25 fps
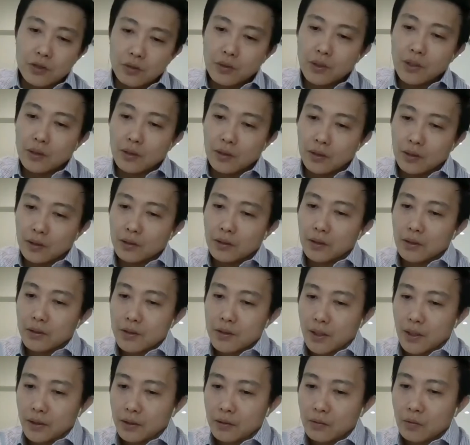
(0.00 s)
here is,
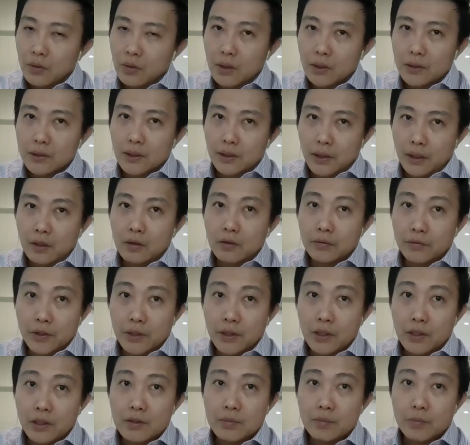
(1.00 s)
I think, what Alvin
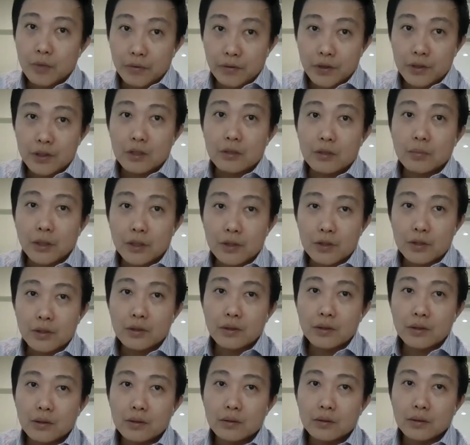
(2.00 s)
has previously mentioned.
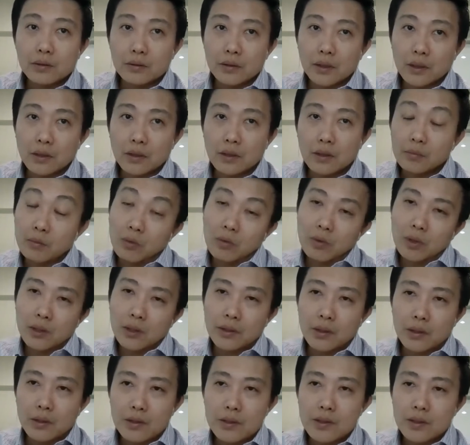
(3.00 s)
All right. Number
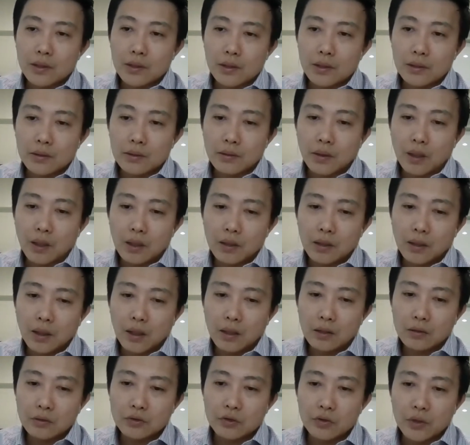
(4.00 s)
one, it's
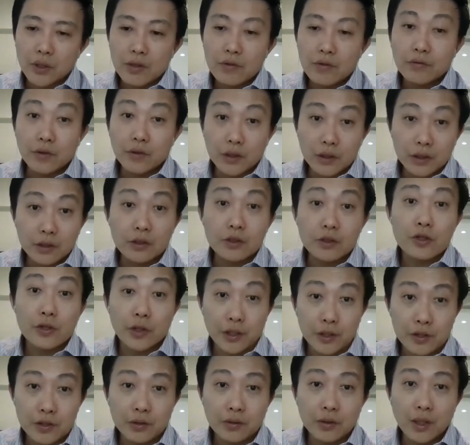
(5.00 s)
how do they further the
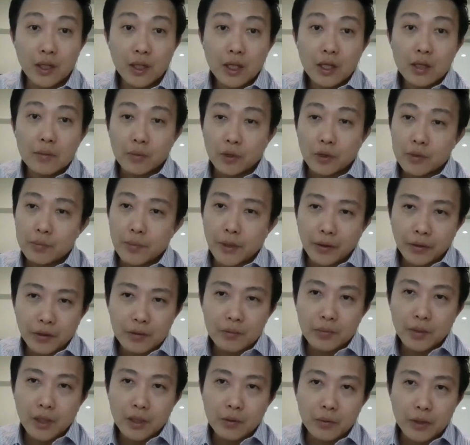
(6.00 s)
traction? But bearing
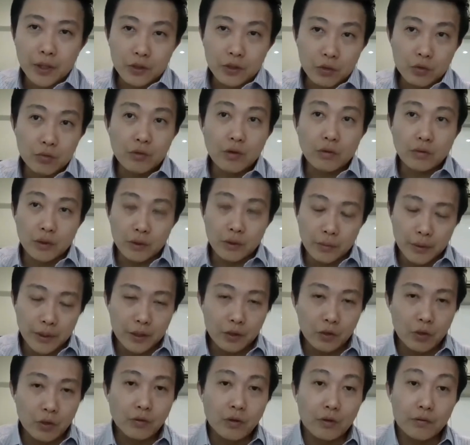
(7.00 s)
in mind, when you
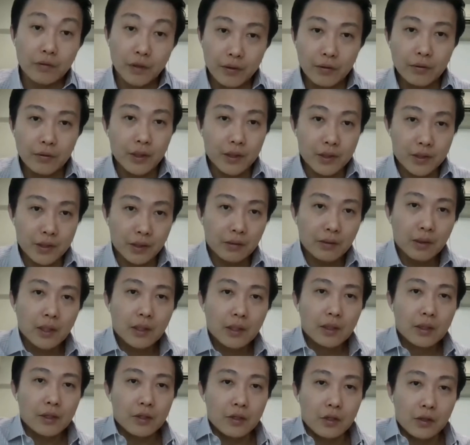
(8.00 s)
go for fundraising,
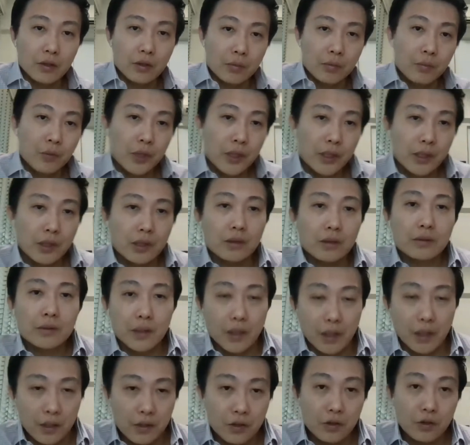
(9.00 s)
you put it
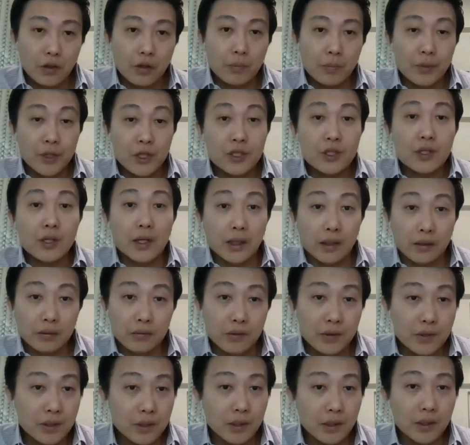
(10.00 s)
in your pitch deck
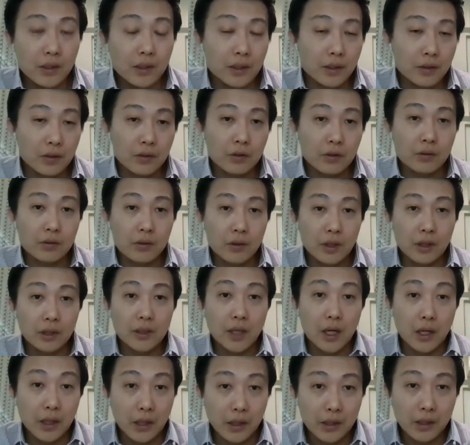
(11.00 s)
to say that you are
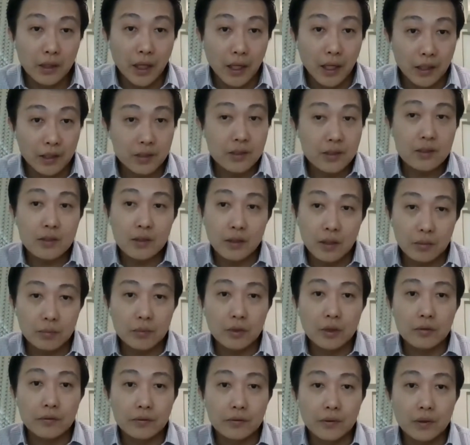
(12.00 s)
targeting X number
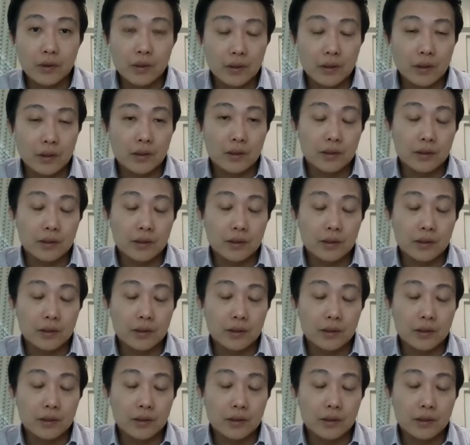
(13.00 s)
of